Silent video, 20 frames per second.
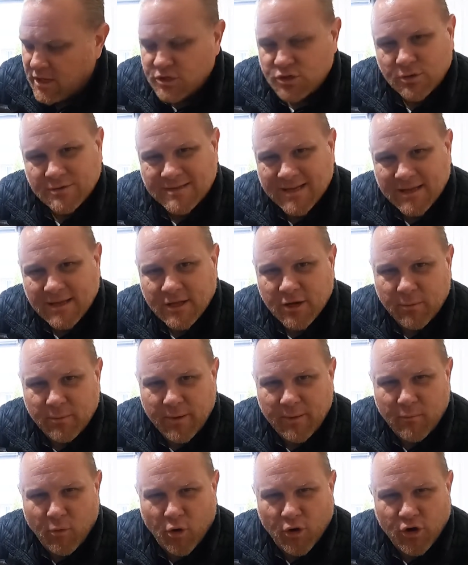so it's a little
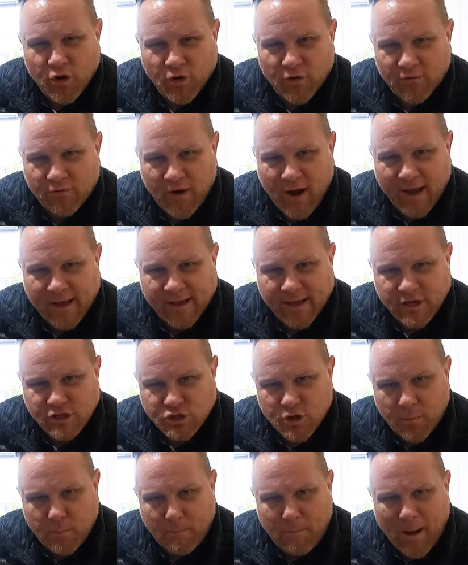bit more nerve-wracking
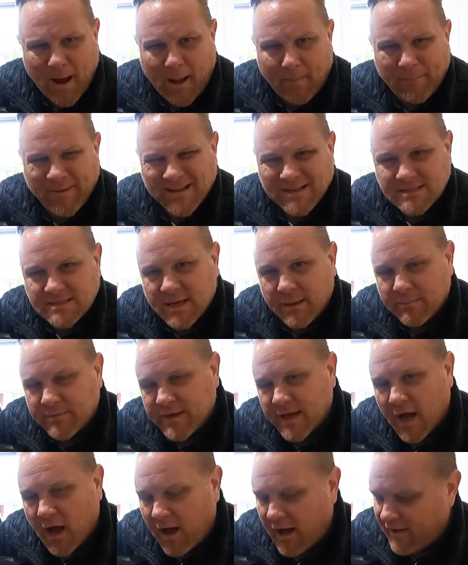as you're popping
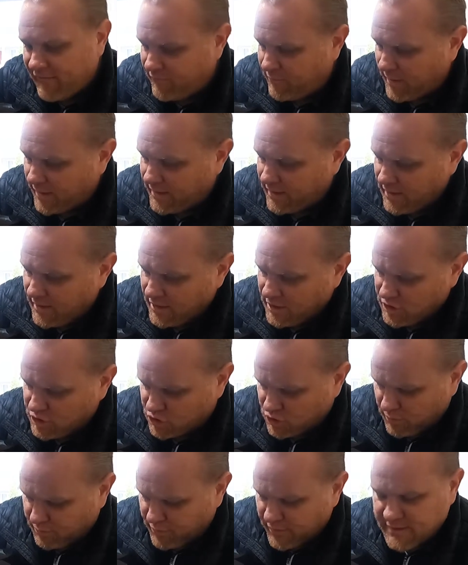something off, but
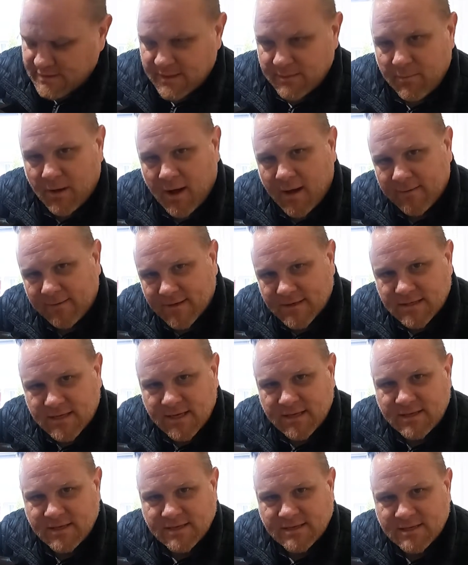super easy mod. Let's
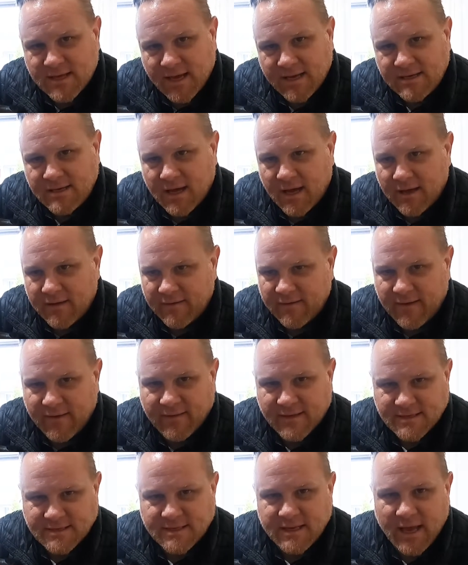get this side done and
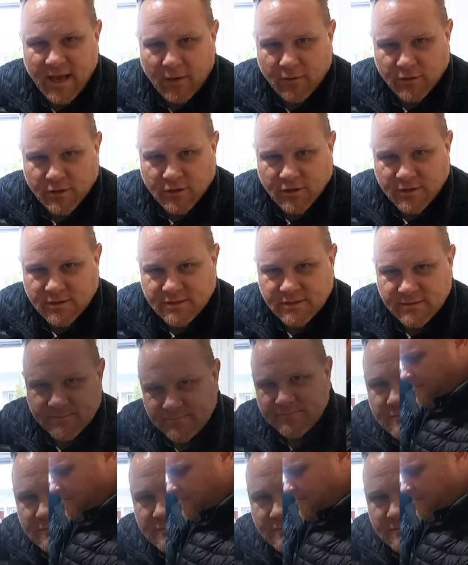then let's see how it looks.